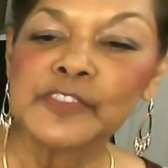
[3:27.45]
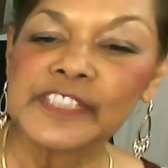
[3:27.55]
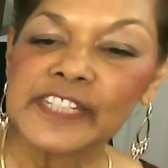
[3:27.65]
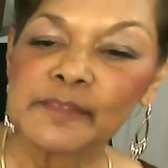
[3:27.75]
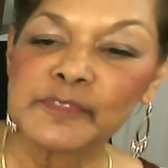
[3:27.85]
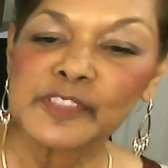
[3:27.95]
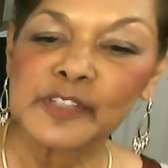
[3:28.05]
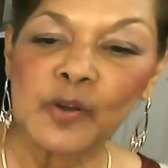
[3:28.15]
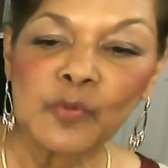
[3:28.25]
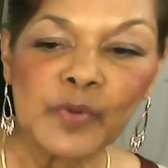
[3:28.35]
steps
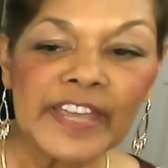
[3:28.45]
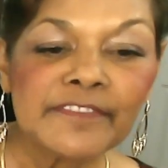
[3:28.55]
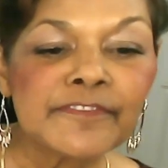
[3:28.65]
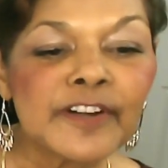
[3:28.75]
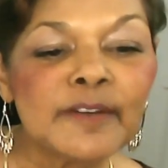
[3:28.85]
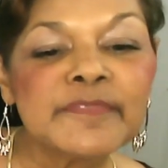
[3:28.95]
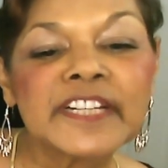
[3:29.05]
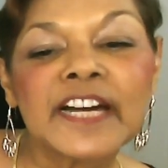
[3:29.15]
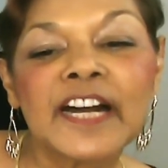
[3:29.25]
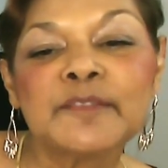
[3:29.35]
away from the
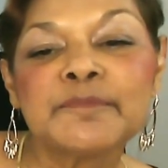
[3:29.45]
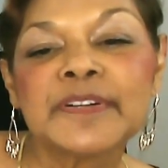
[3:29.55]
cup